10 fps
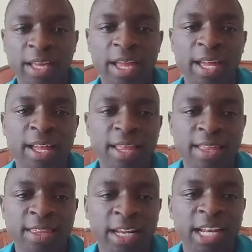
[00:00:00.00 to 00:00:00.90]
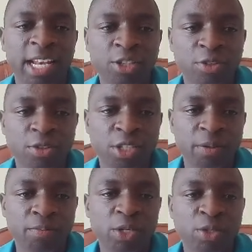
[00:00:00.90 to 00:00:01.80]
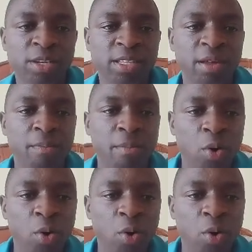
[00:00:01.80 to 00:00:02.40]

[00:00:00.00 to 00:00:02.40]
relationship between the mole